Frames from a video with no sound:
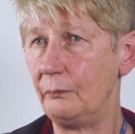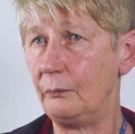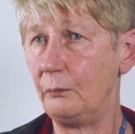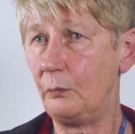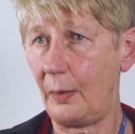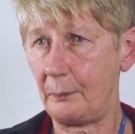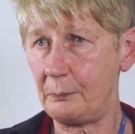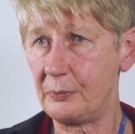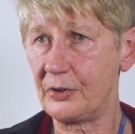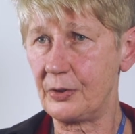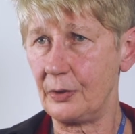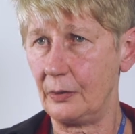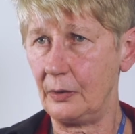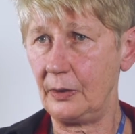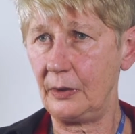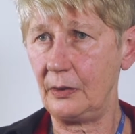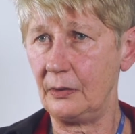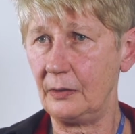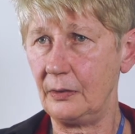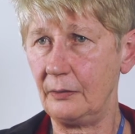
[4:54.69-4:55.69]

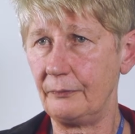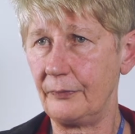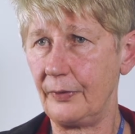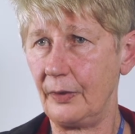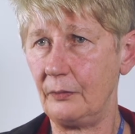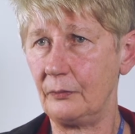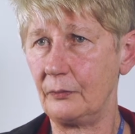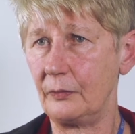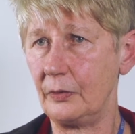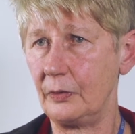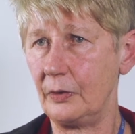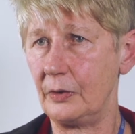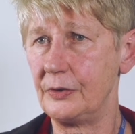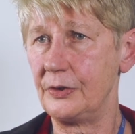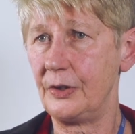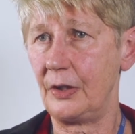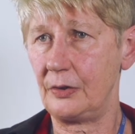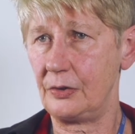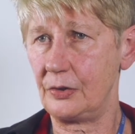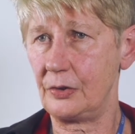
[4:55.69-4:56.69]
website of that
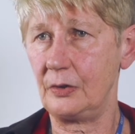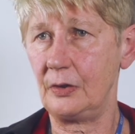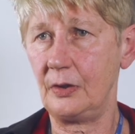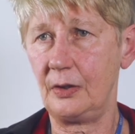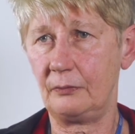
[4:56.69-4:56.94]
organisation.